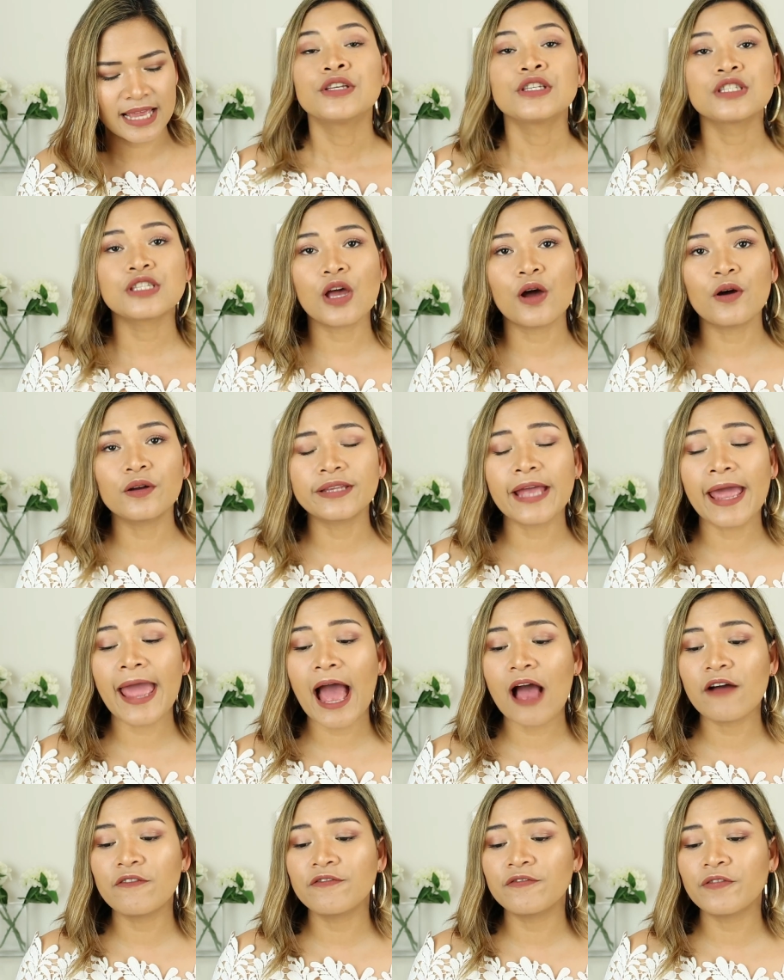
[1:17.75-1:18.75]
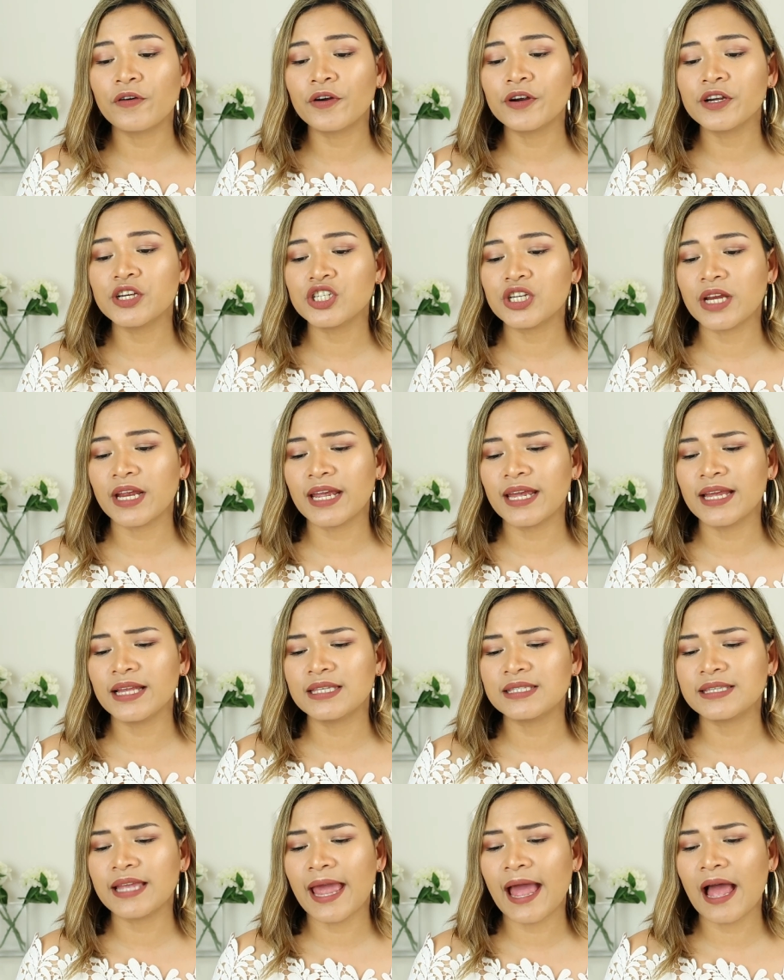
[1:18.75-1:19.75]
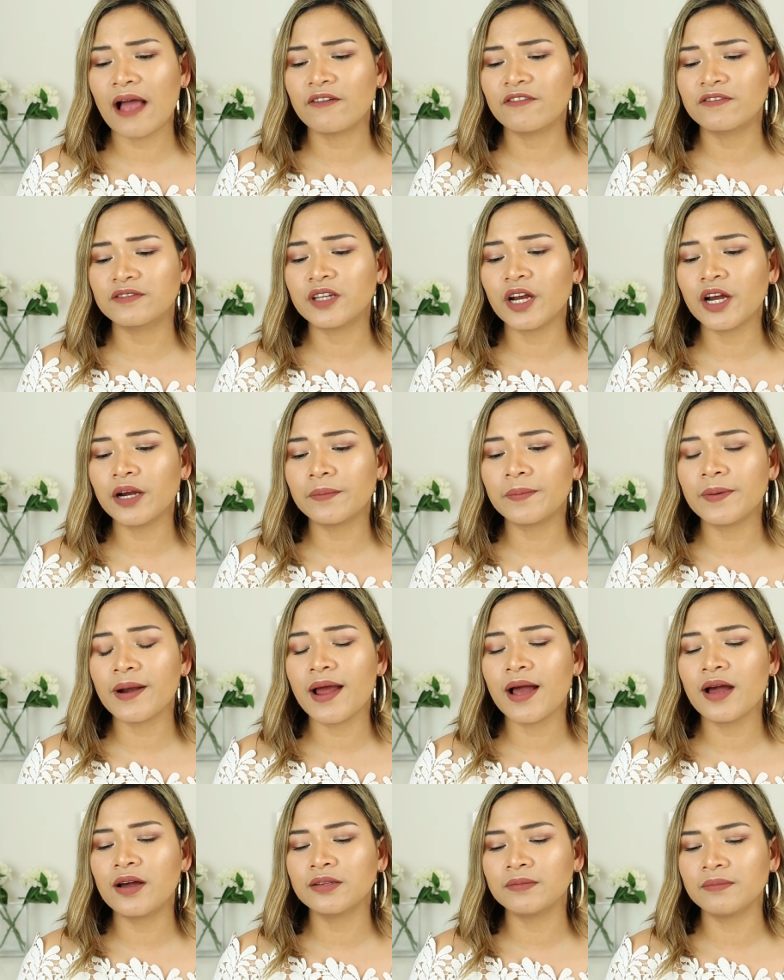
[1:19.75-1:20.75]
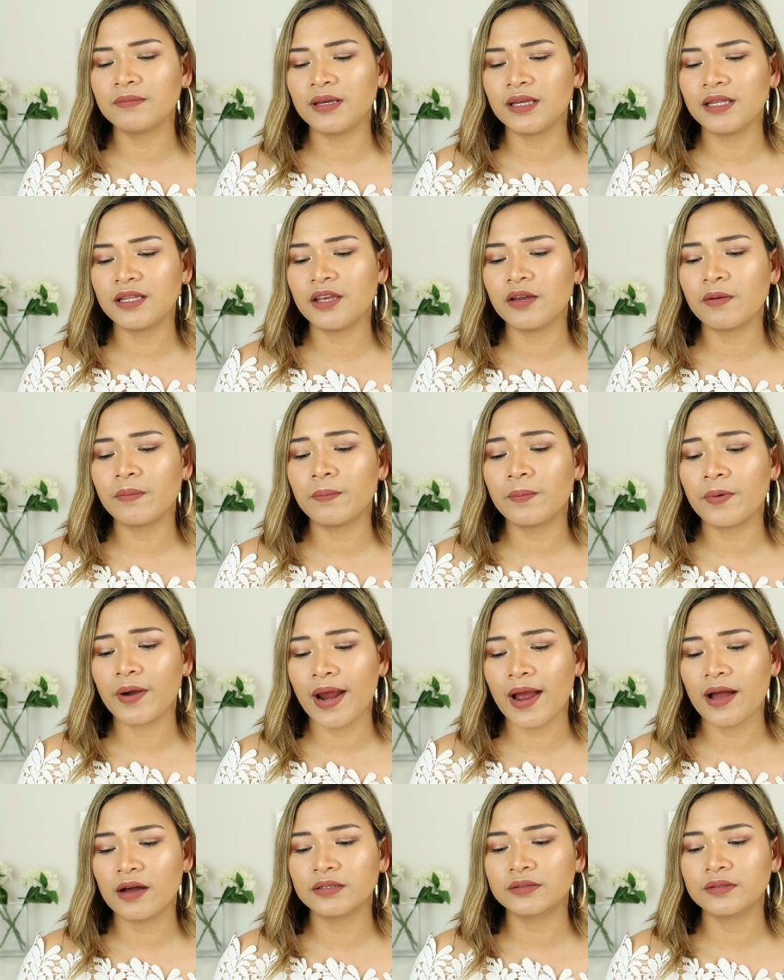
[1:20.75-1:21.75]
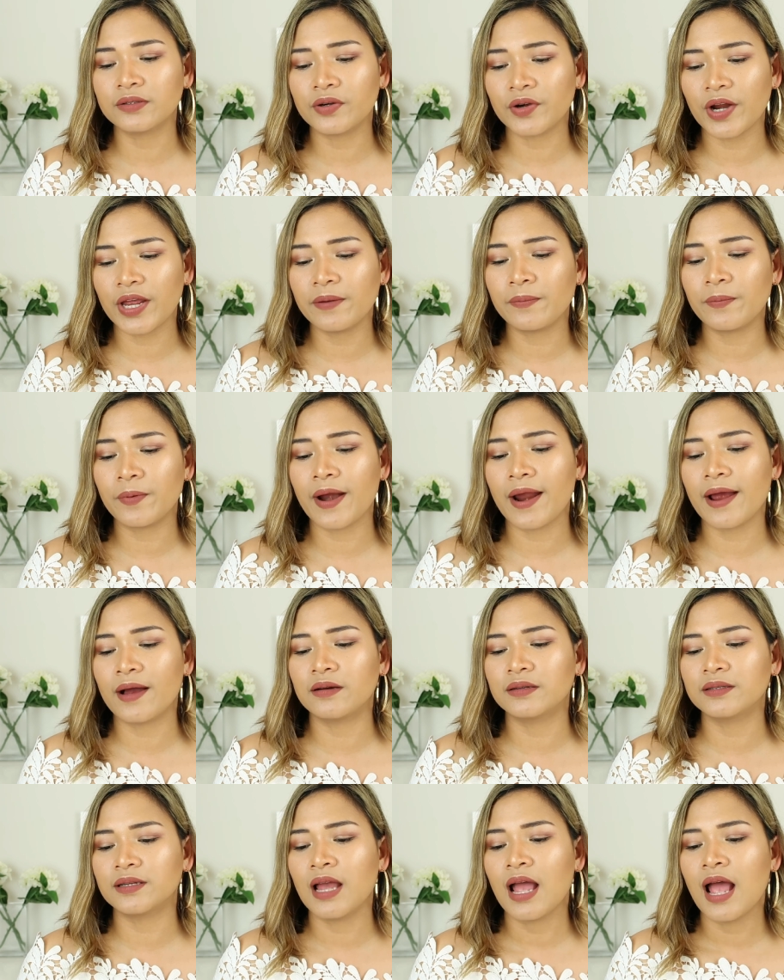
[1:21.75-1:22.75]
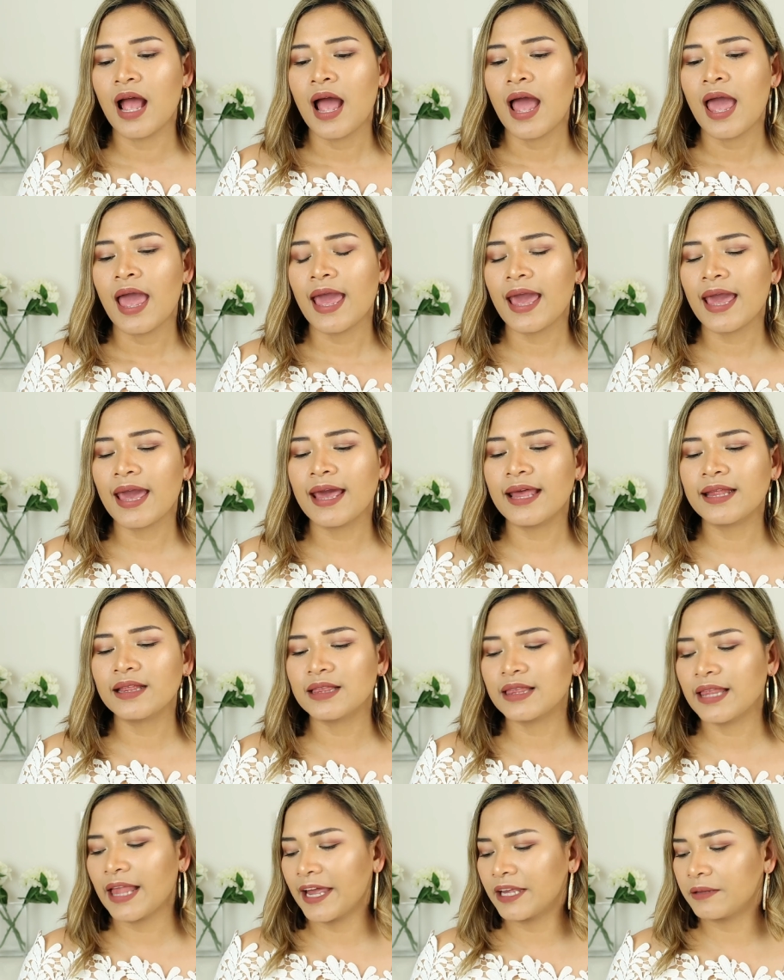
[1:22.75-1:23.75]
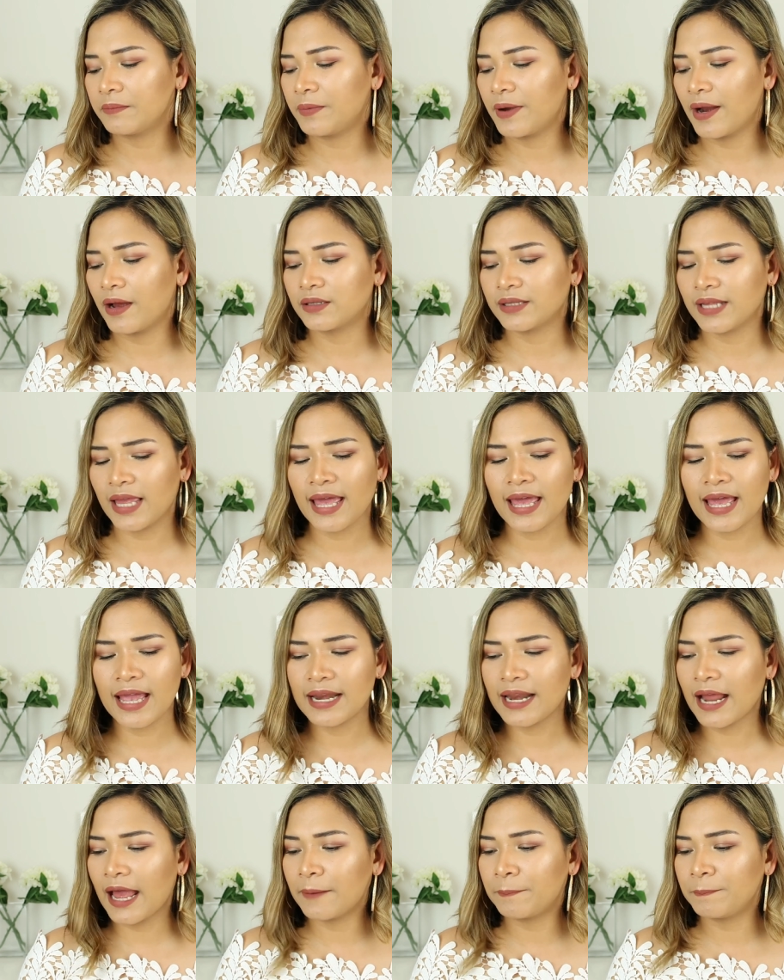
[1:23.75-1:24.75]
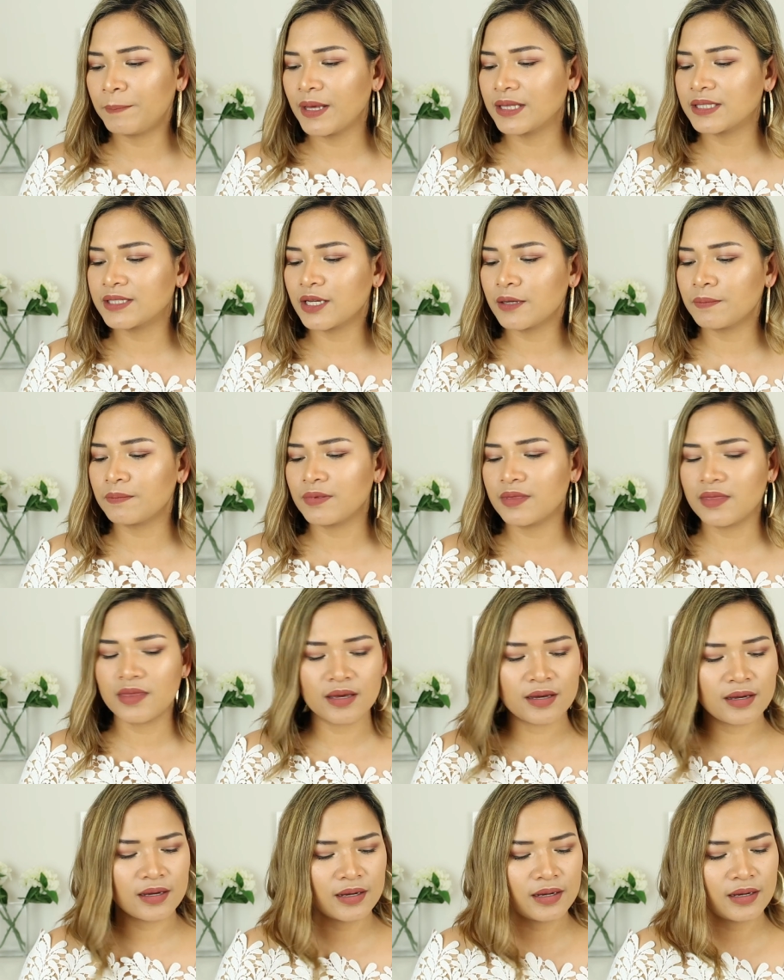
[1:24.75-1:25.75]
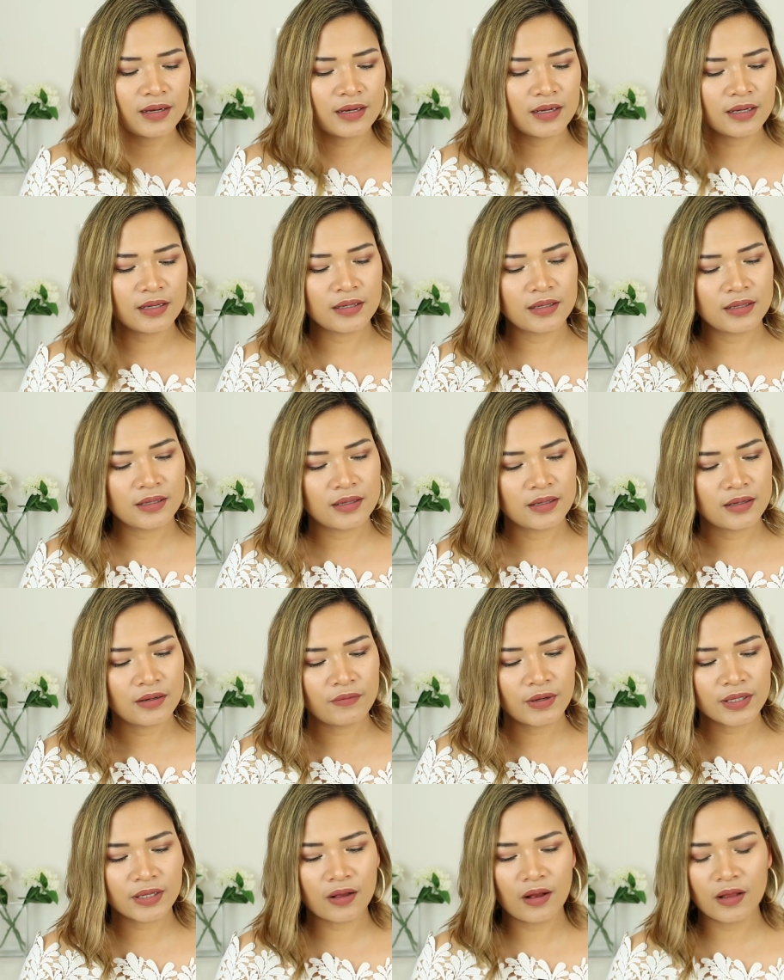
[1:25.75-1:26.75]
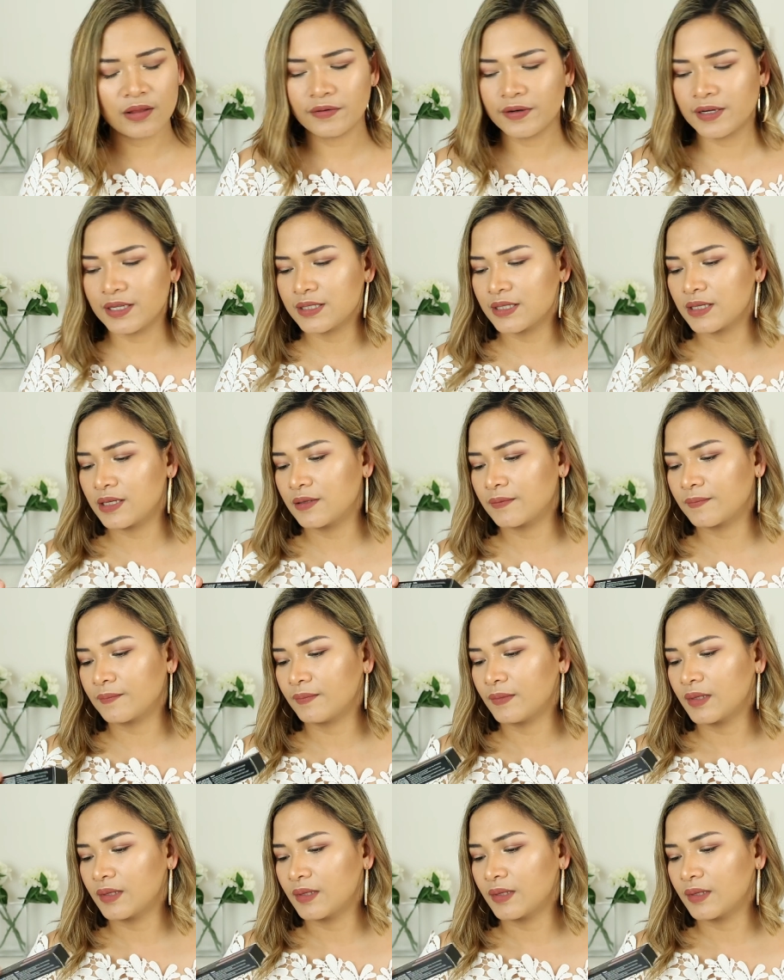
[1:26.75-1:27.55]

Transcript: So they have 4 shades. They have dark brown, medium brown, gray brown, and light brown. And I picked up the... what color is it?